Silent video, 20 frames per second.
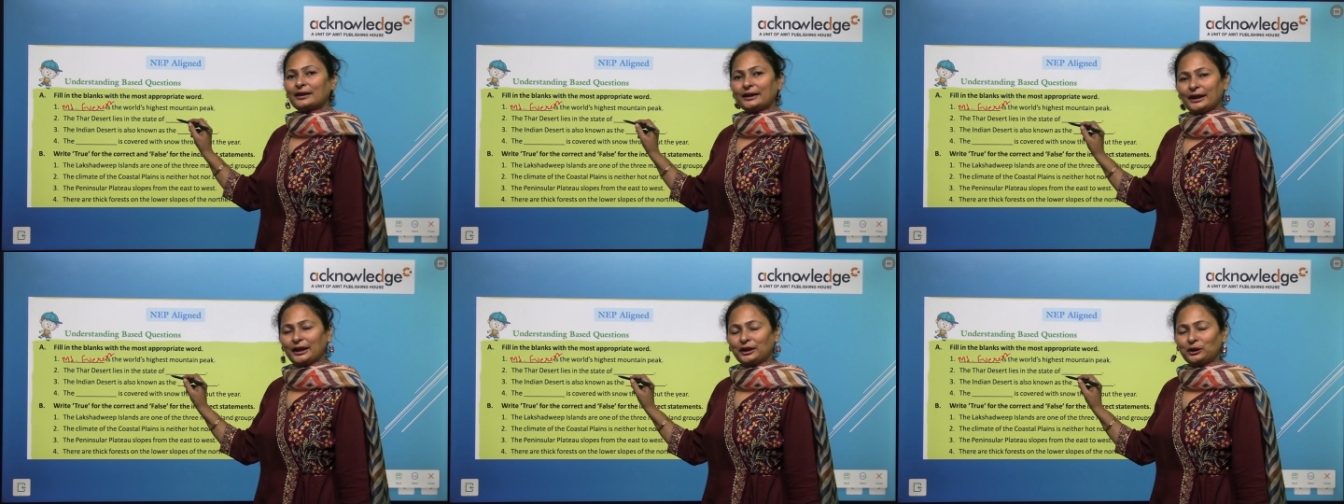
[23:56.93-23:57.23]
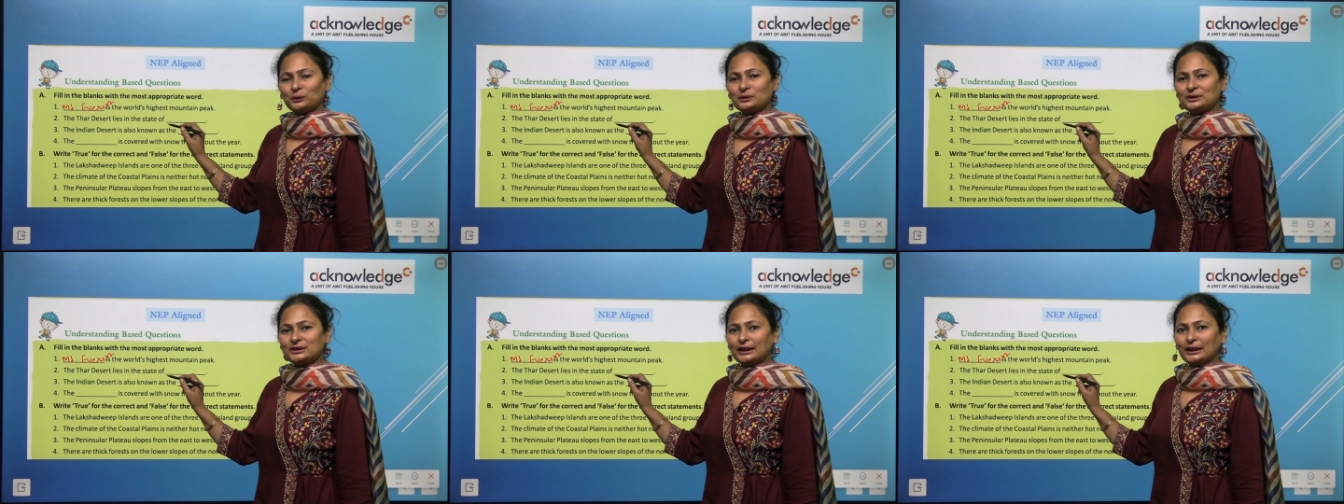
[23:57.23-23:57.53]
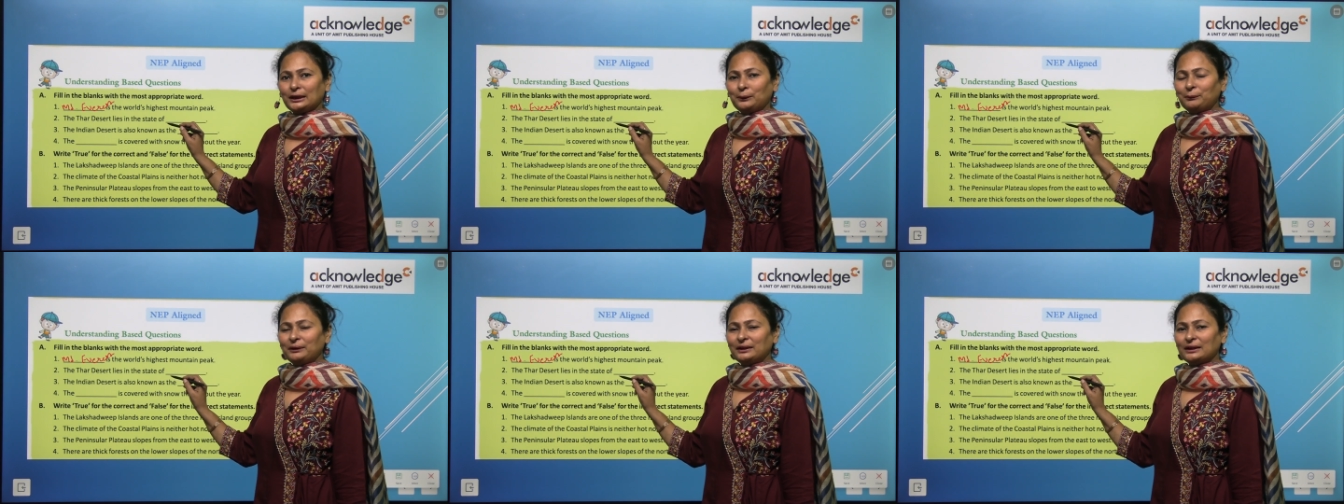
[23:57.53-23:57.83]
can you
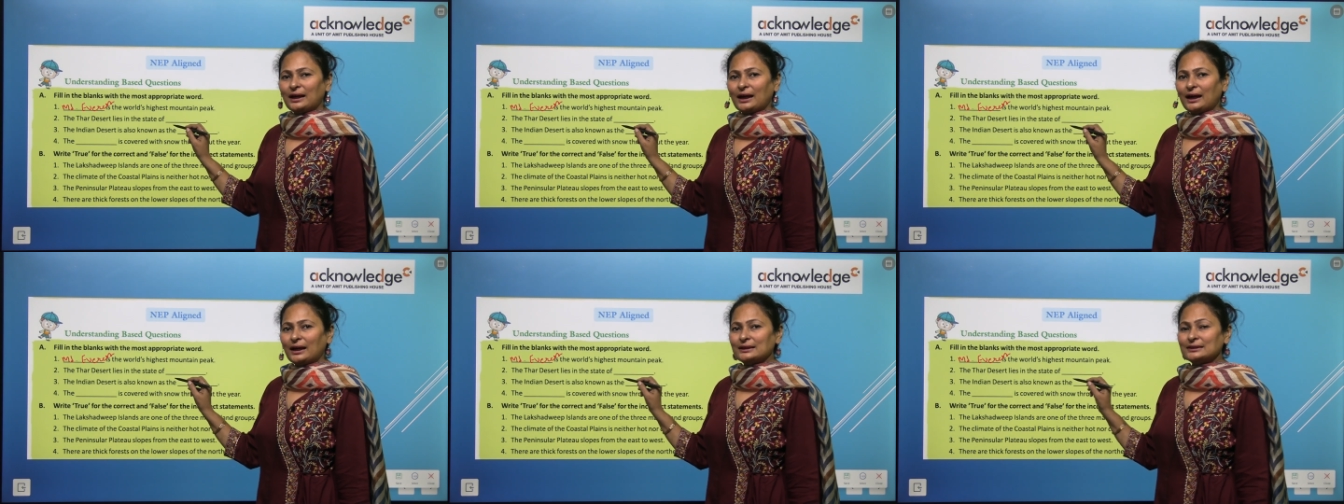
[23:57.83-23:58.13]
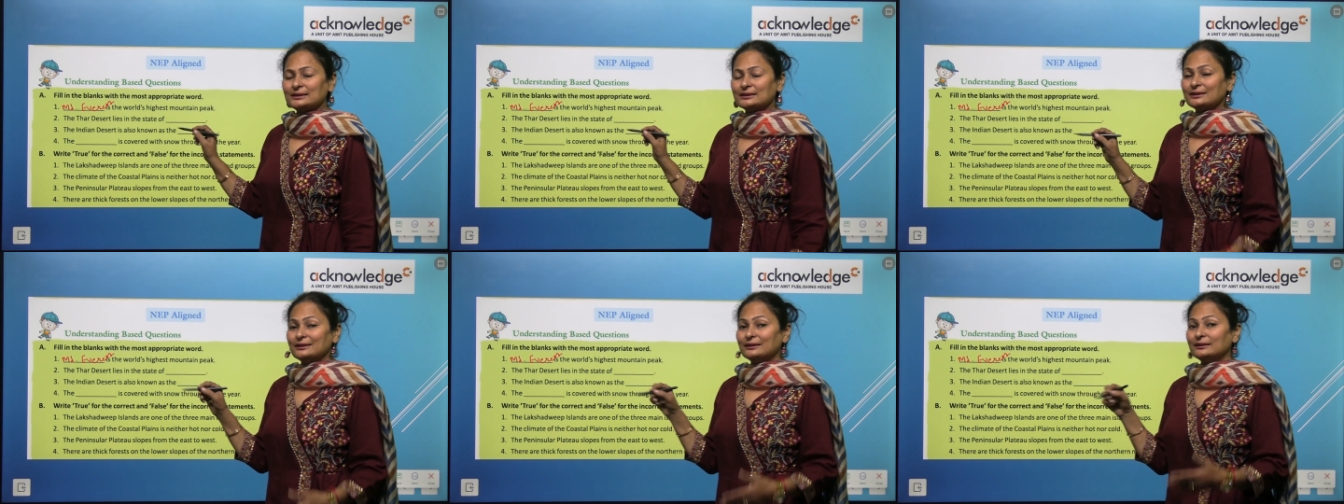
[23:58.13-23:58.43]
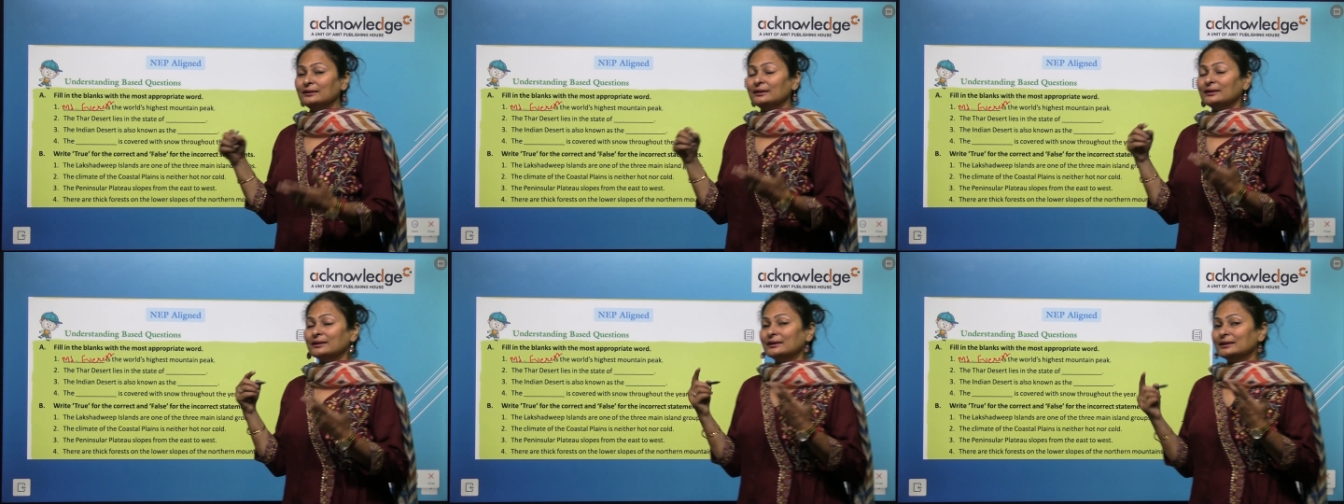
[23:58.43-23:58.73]
tell me the
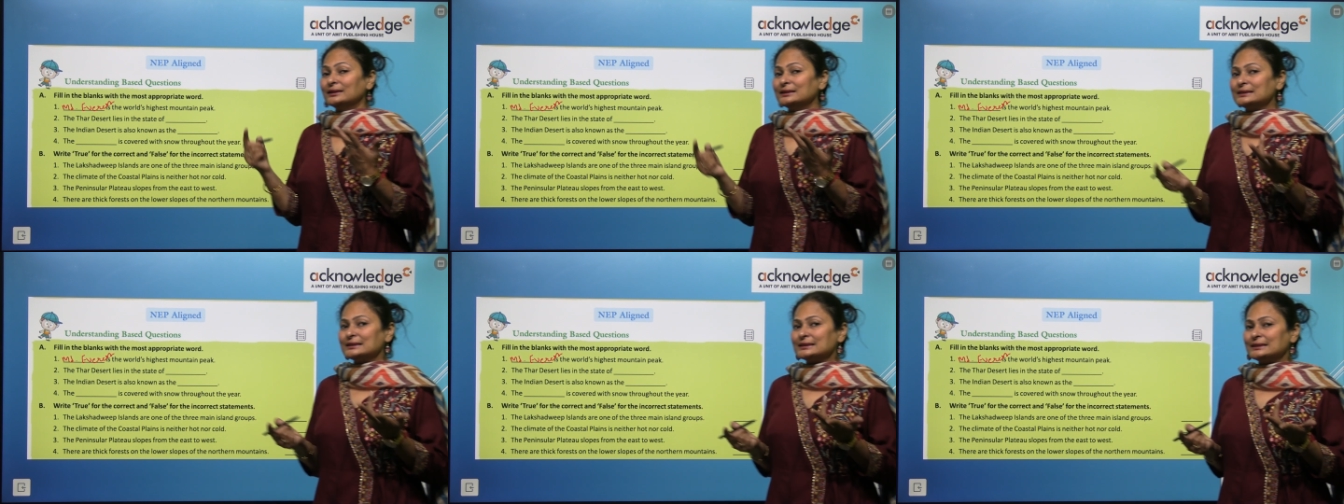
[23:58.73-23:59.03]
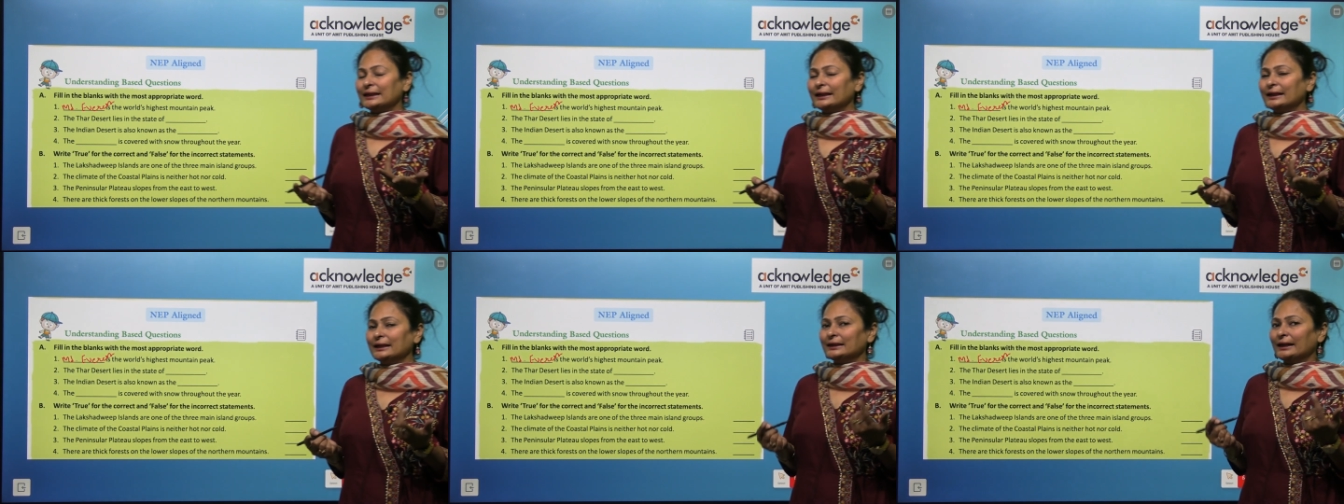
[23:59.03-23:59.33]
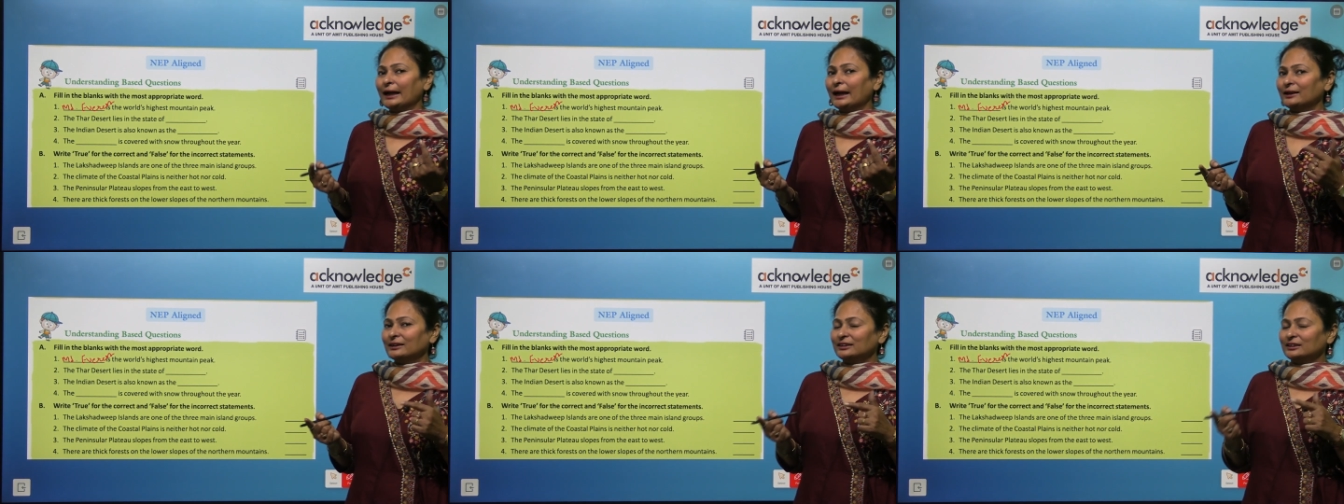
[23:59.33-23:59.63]
answer, the state
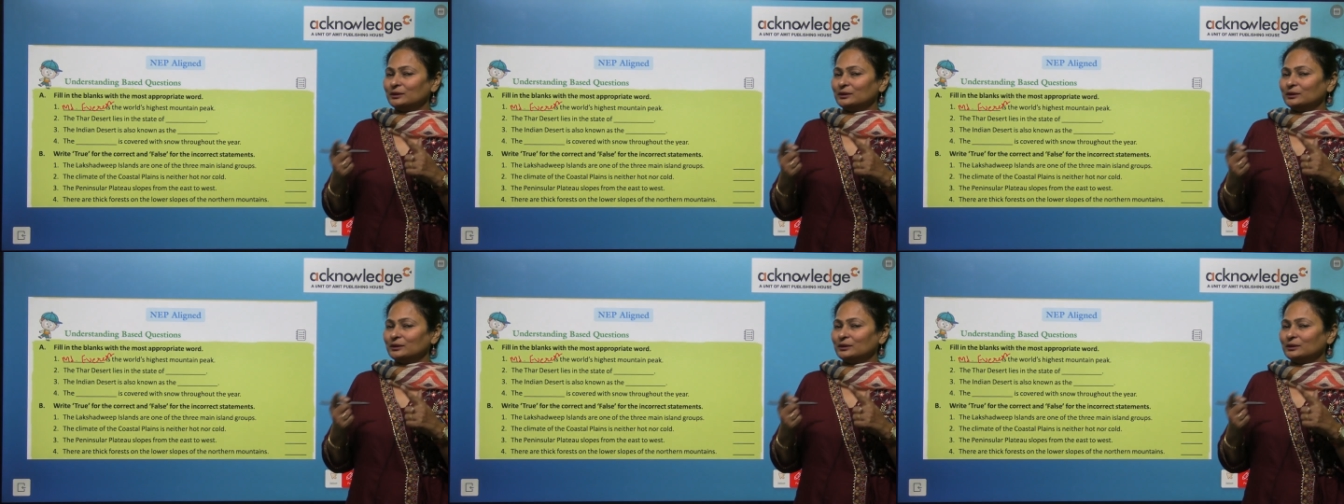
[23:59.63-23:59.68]
that